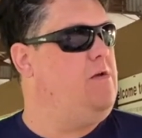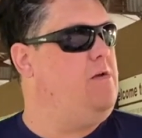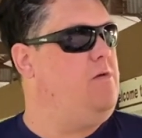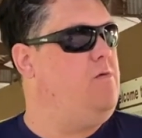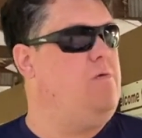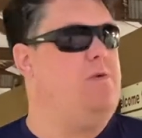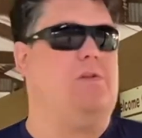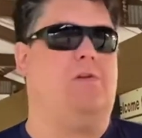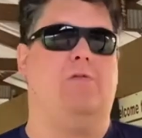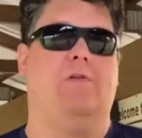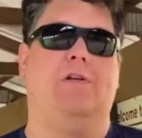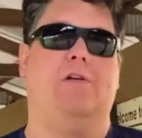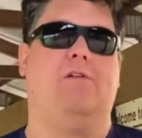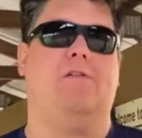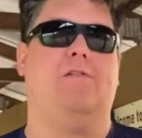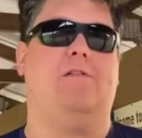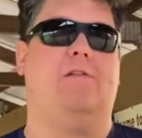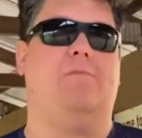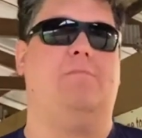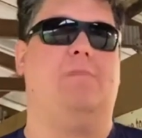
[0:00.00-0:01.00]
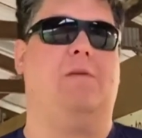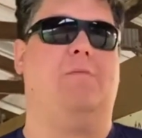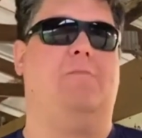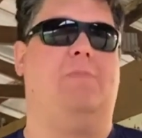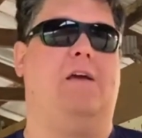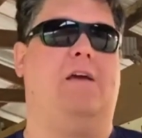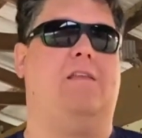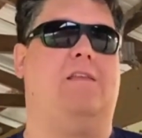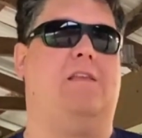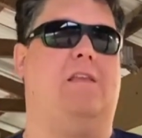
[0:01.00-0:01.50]
you hear that
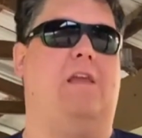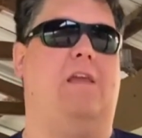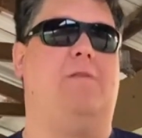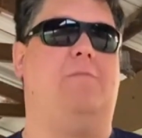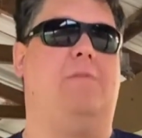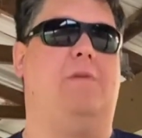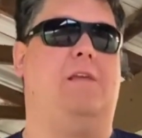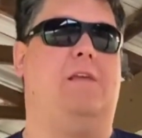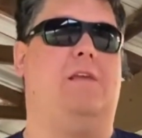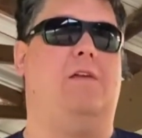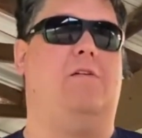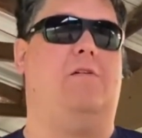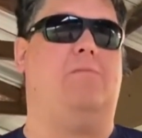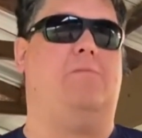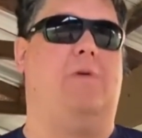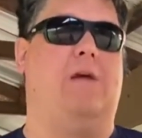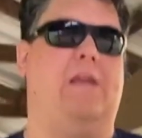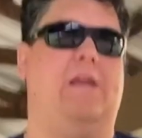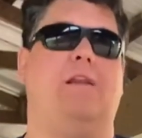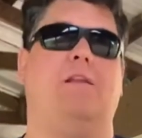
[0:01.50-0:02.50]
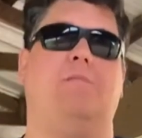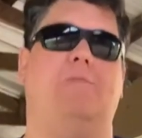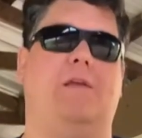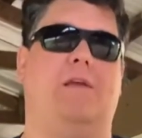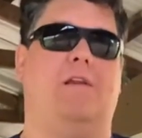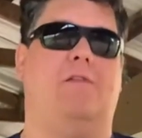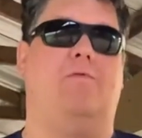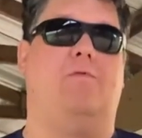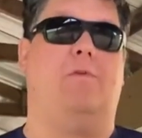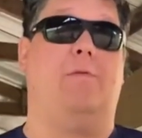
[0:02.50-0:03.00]
Macbeth can't be killed by any
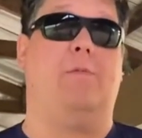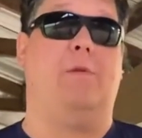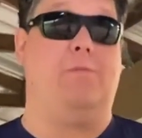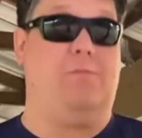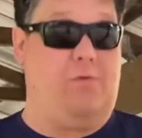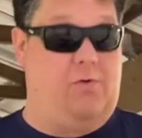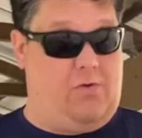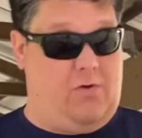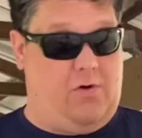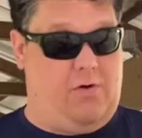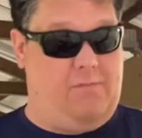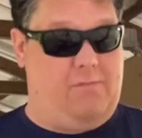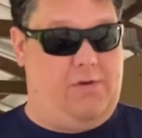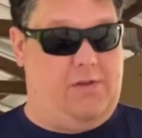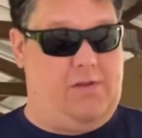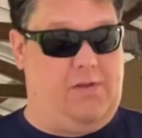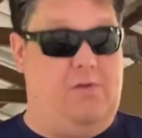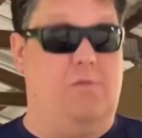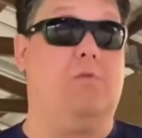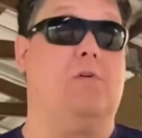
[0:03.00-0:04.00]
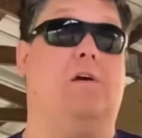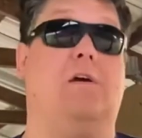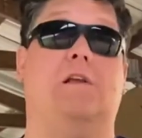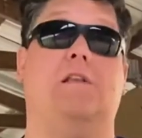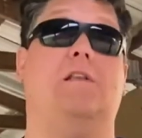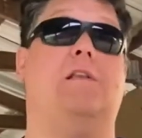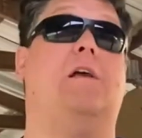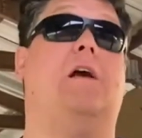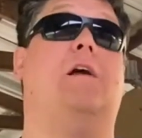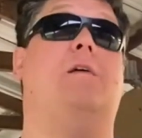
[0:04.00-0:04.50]
man of woman born, but you were
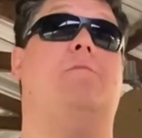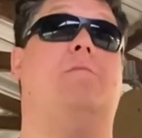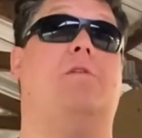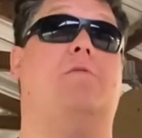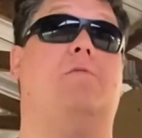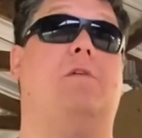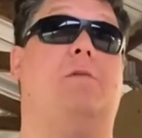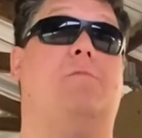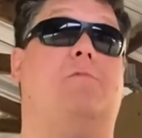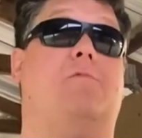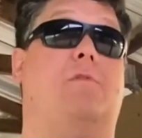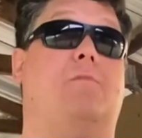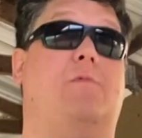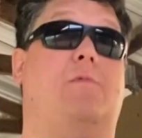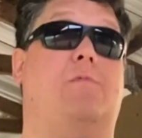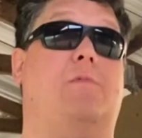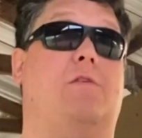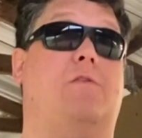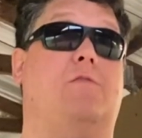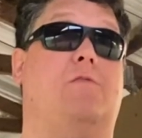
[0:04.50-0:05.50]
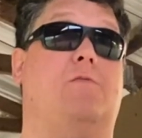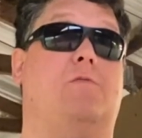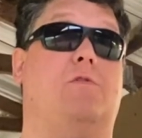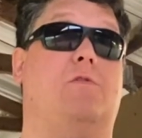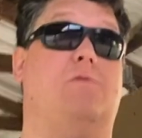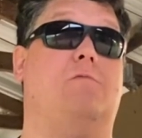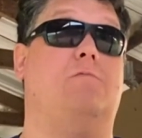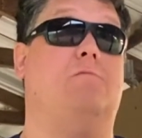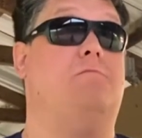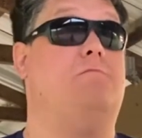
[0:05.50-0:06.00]
untimely ripped from your mother's
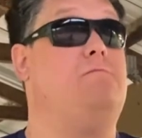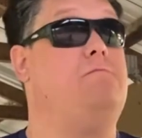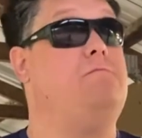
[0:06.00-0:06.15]
womb.